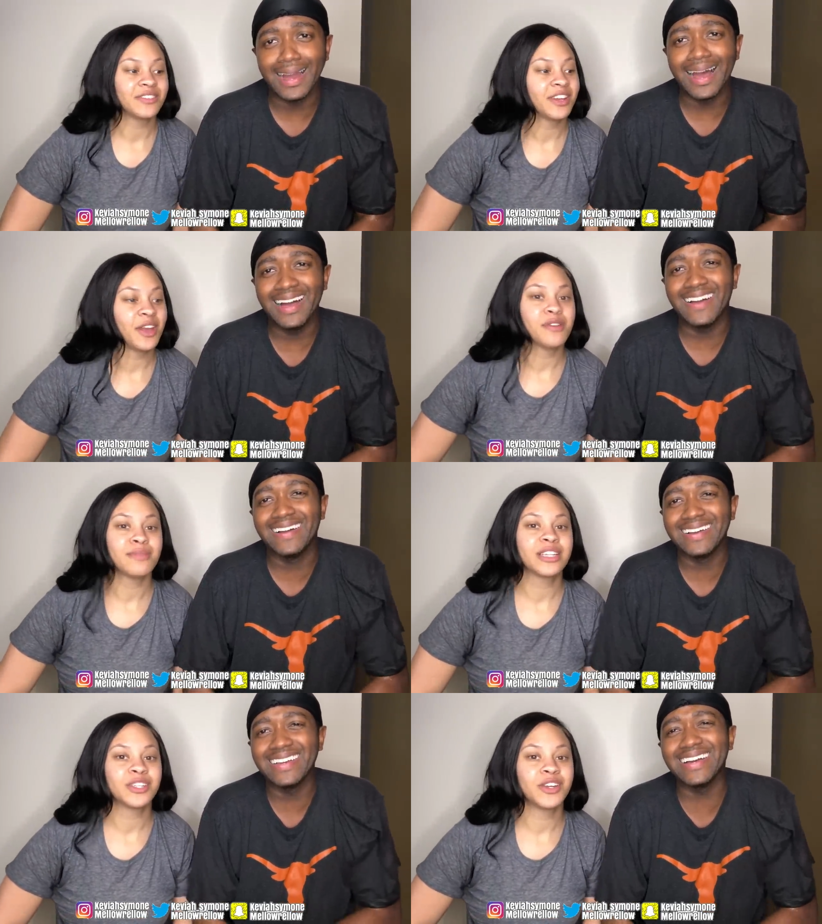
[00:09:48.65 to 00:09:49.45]
Speaker 1: this video.
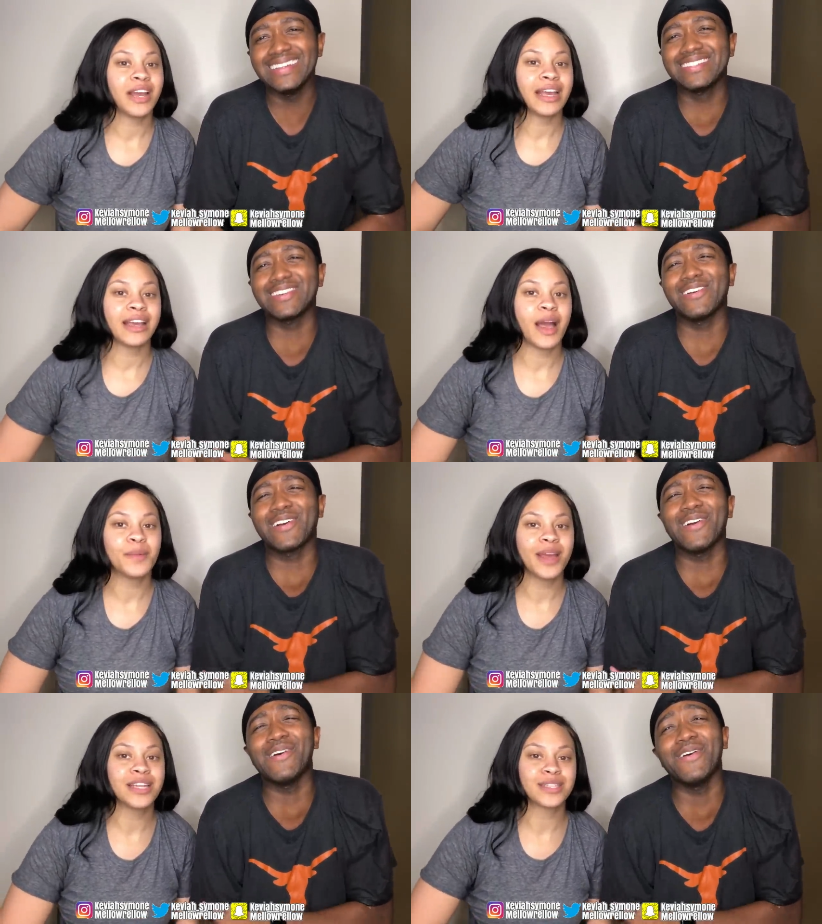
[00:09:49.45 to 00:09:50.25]
Make sure you like, so
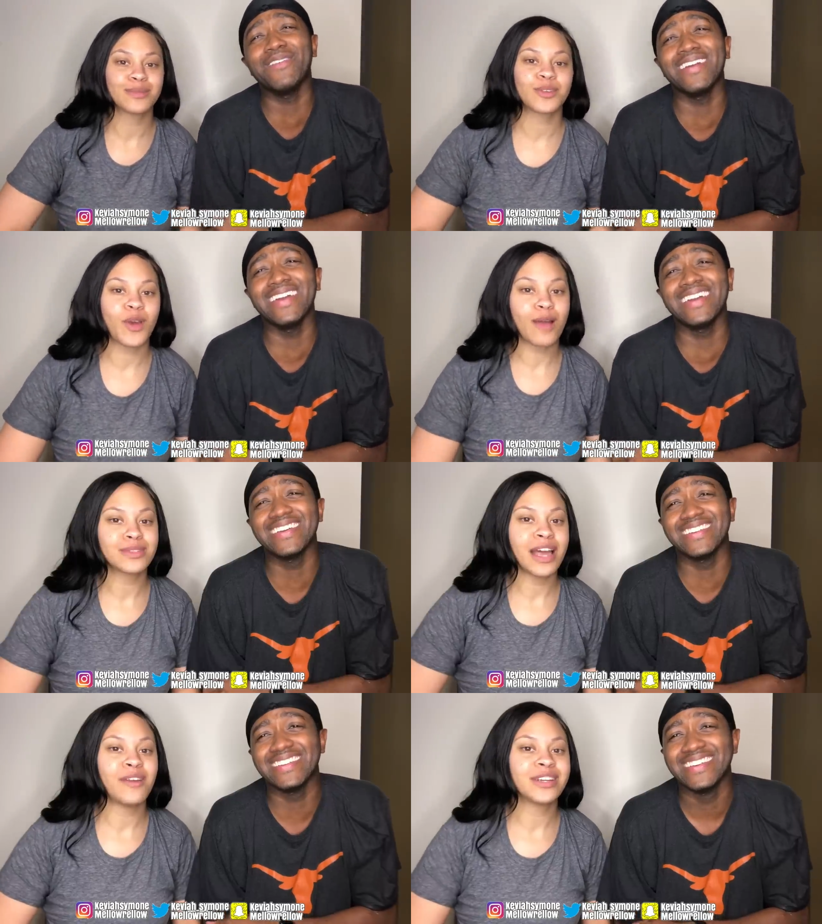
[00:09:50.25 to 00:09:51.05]
comment, cold, and
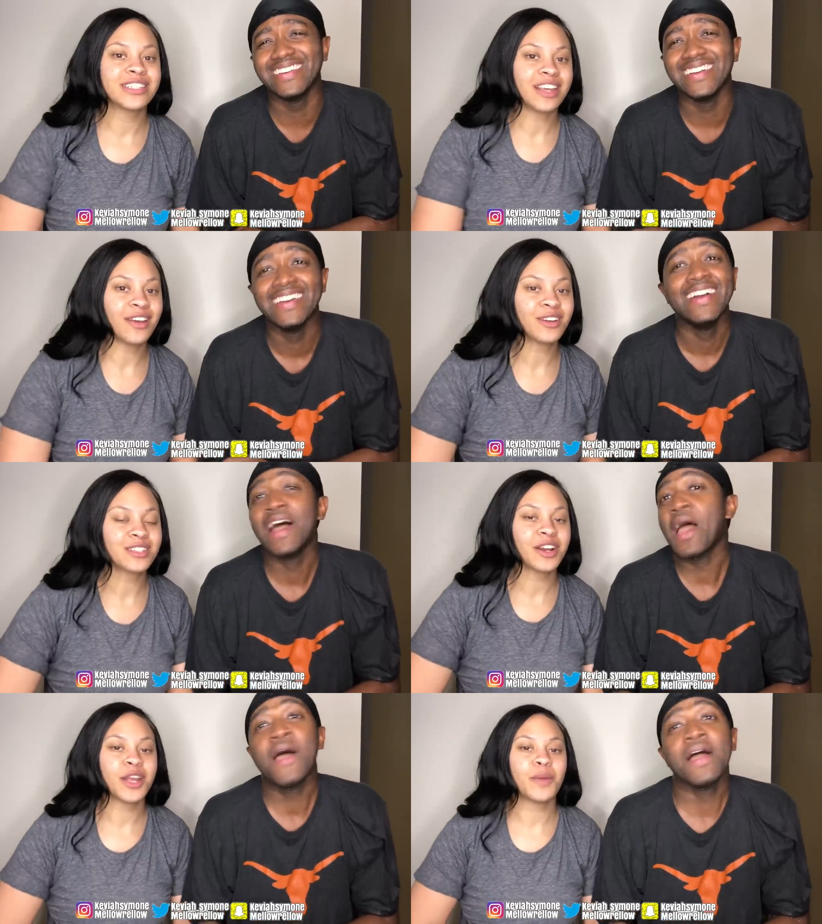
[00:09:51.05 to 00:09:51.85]
subscribe man. to our channel.
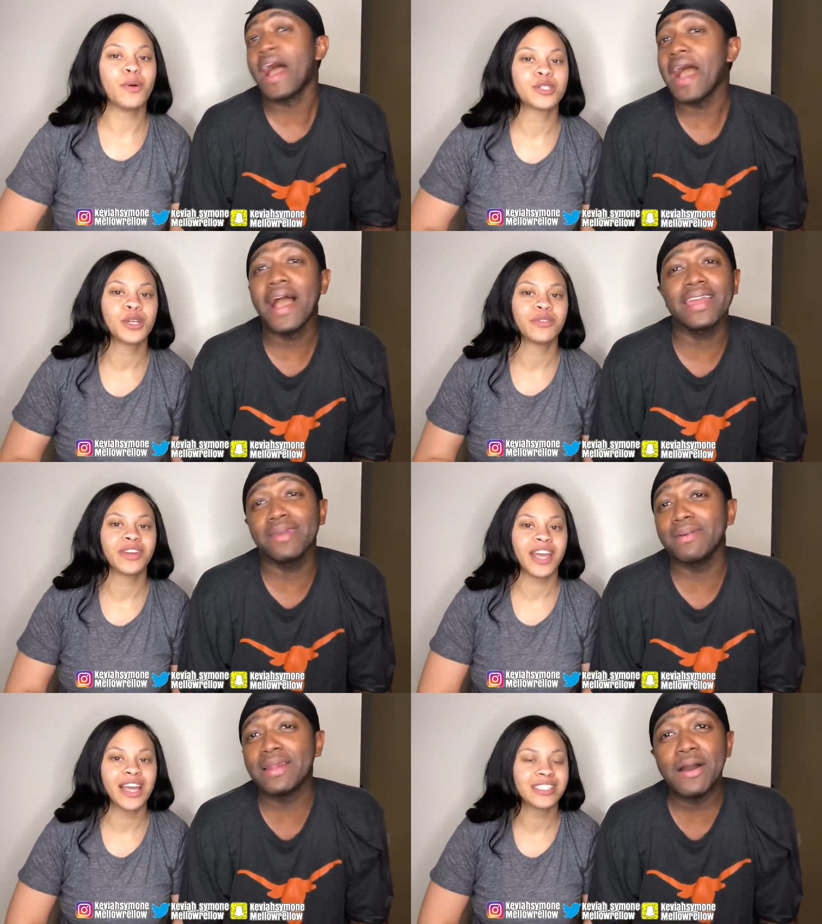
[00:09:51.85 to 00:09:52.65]

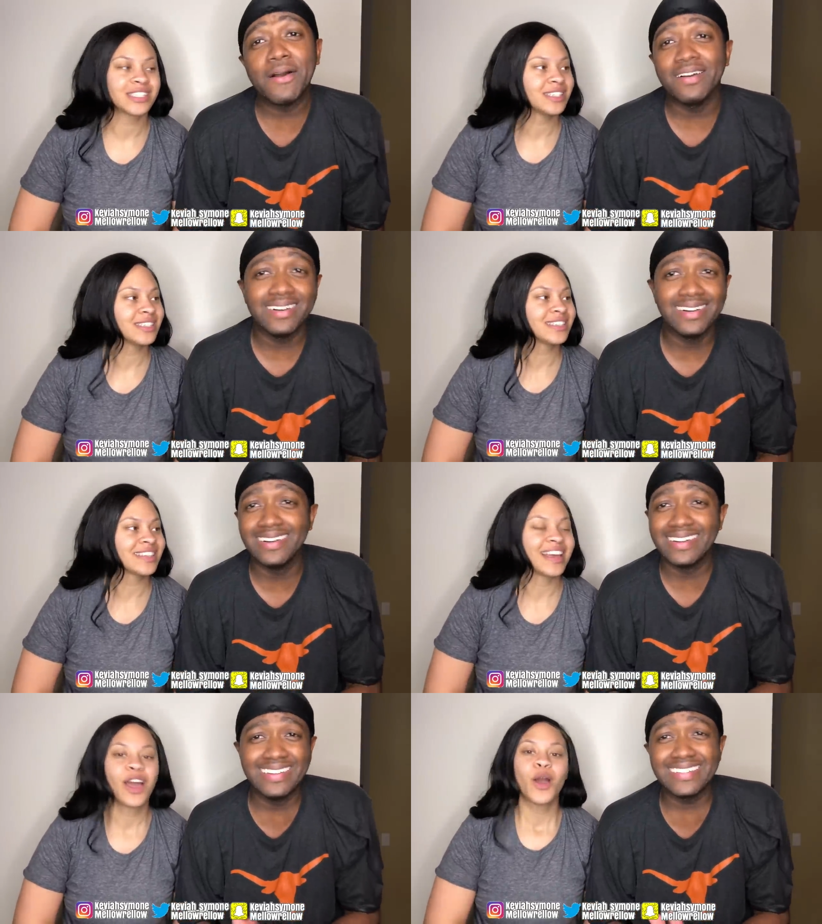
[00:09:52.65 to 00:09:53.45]
Turn on your
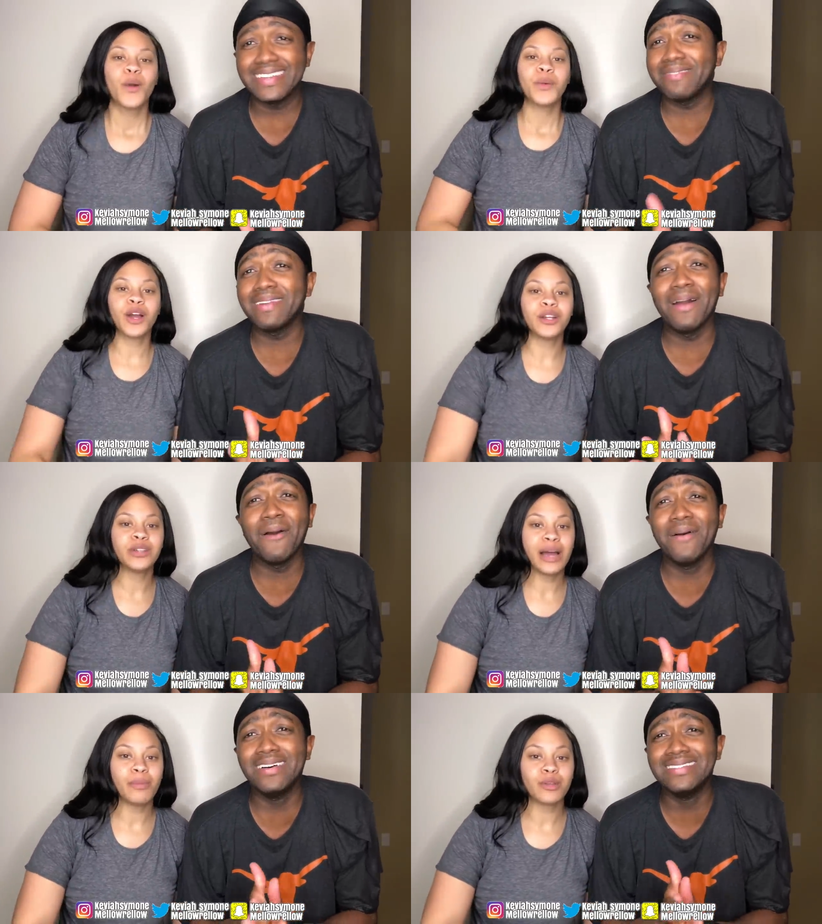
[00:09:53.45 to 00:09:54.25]
post
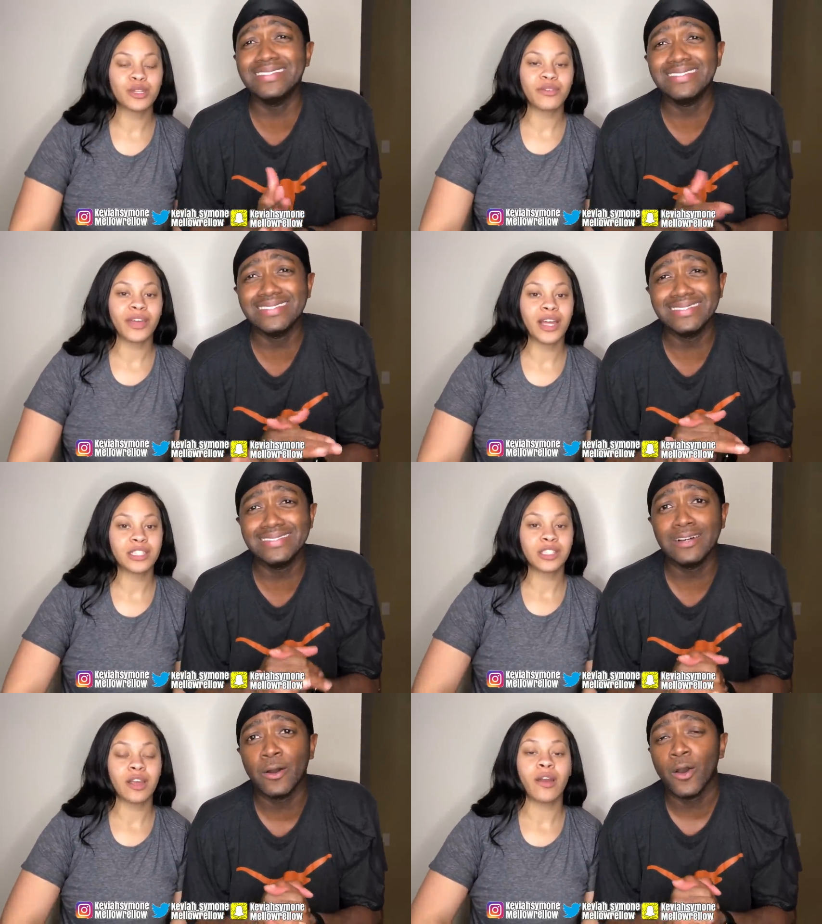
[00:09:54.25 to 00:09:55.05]
the post
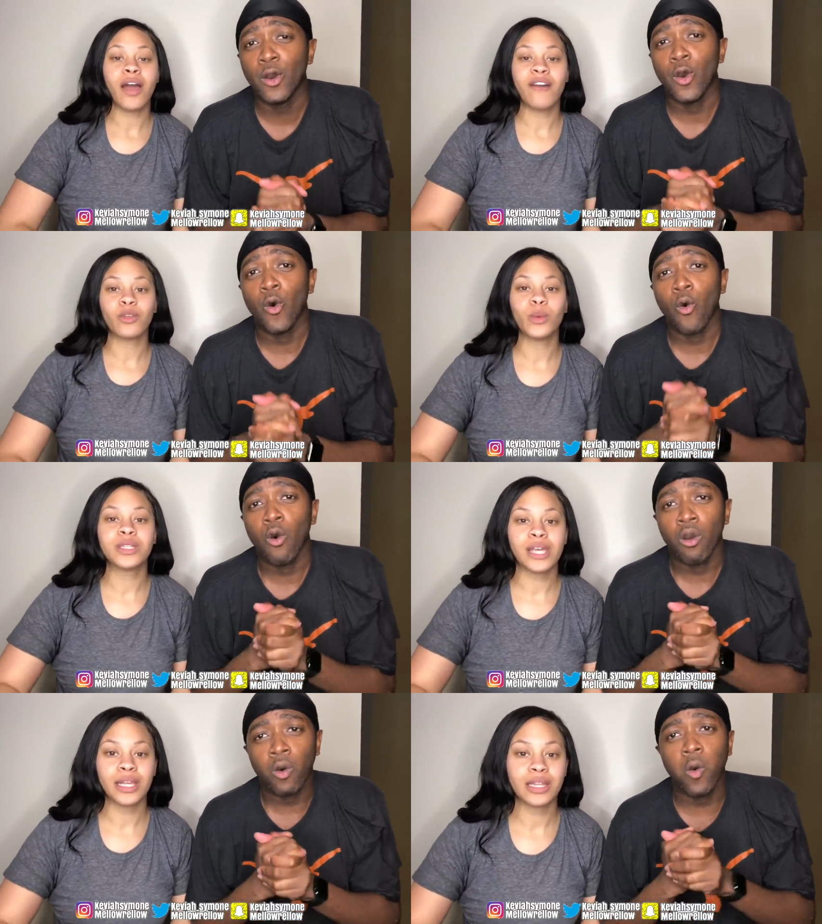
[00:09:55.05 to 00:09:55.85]
notification shout out after
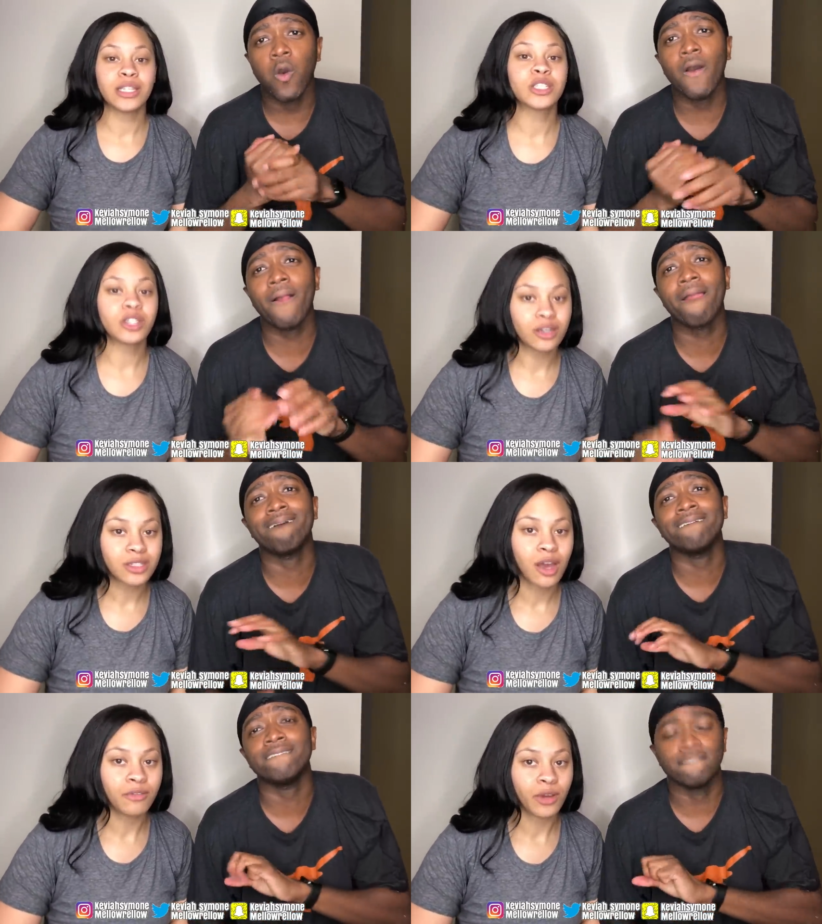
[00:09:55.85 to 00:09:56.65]
we take these
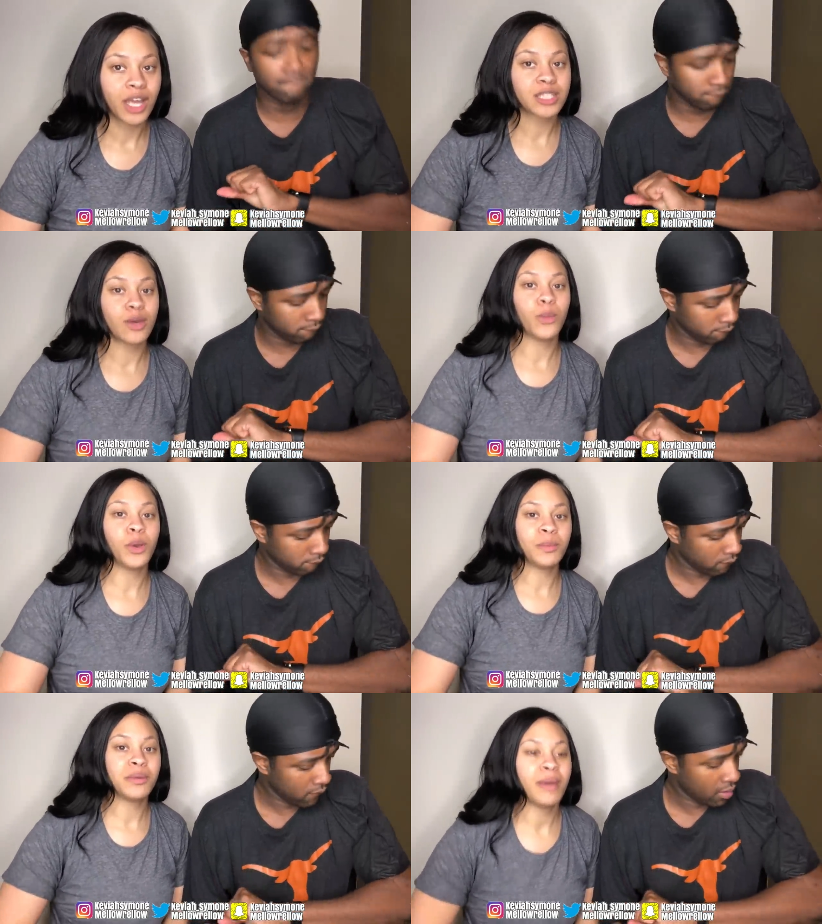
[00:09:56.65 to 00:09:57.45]
shirts off, okay? So
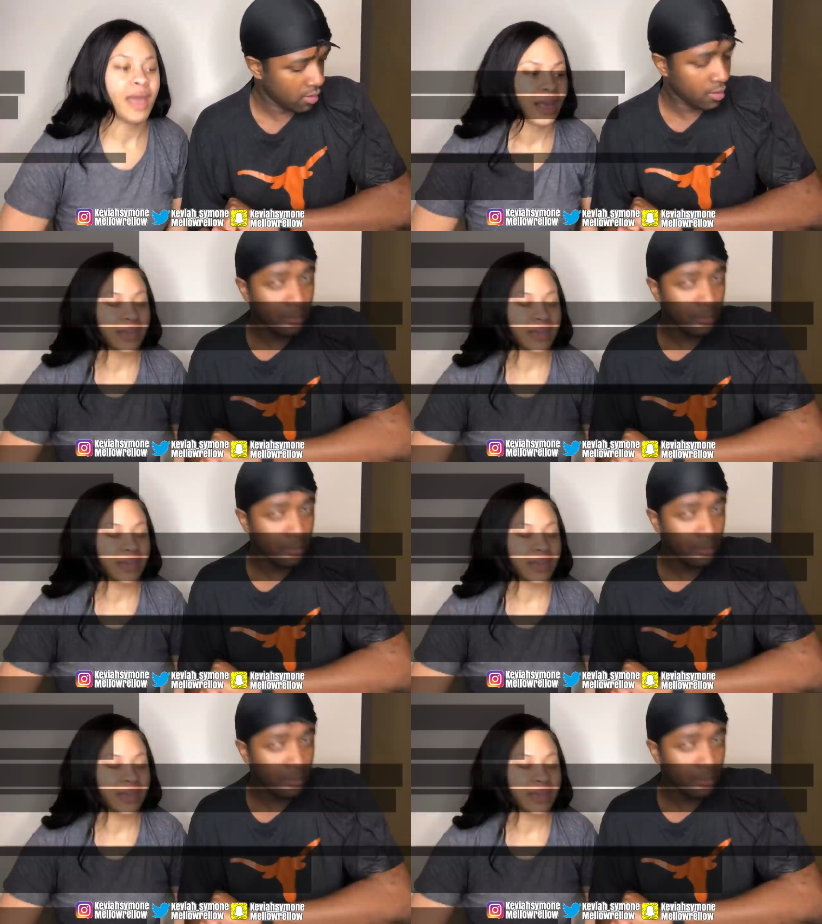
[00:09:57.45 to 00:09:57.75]
we'll be back.